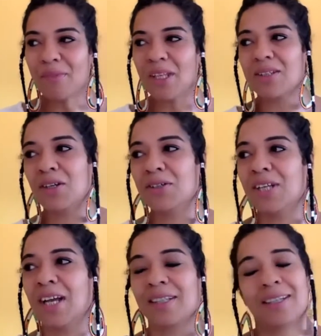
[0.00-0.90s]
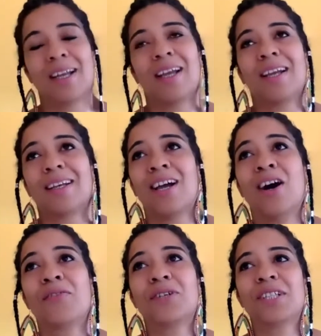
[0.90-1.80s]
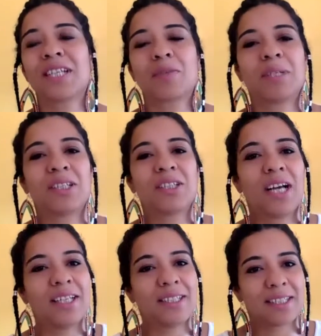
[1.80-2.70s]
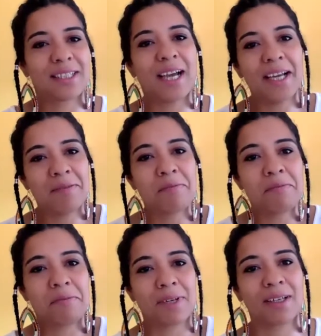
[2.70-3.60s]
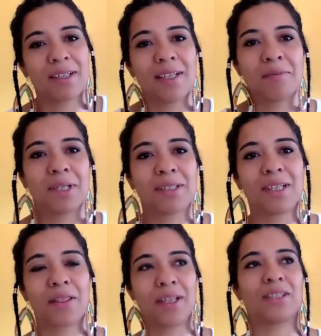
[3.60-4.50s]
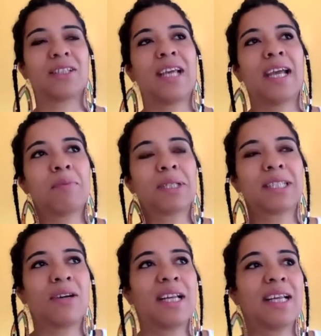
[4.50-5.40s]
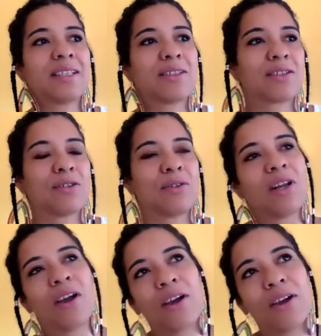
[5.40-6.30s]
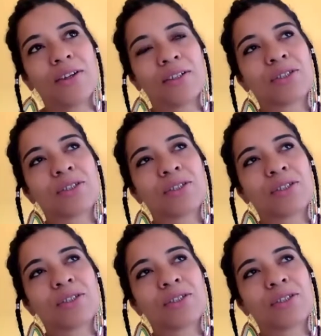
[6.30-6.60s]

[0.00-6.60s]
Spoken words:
So yeah, of course, there's been a challenging time. There's nothing to say, but there are lessons to learn.